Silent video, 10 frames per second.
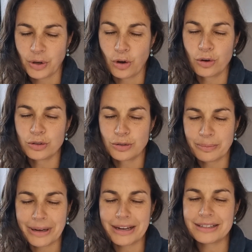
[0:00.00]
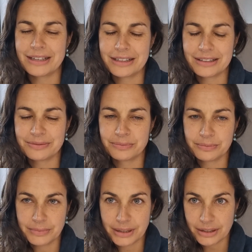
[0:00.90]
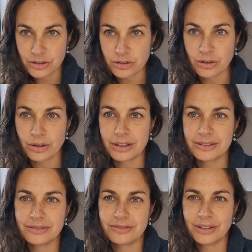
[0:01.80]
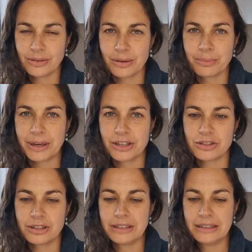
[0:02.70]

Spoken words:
automatic, I should feel compassion,